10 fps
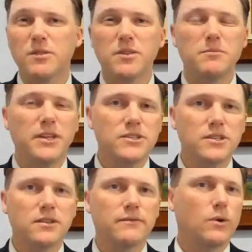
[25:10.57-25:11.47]
whether it be the
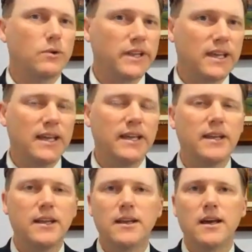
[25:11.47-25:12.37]
pension, the 401k,
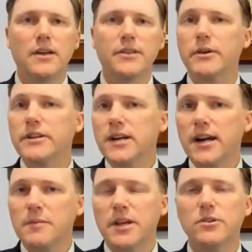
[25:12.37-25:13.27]
healthcare,
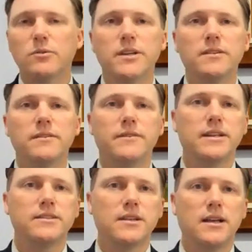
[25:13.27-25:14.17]
retiree medical benefits,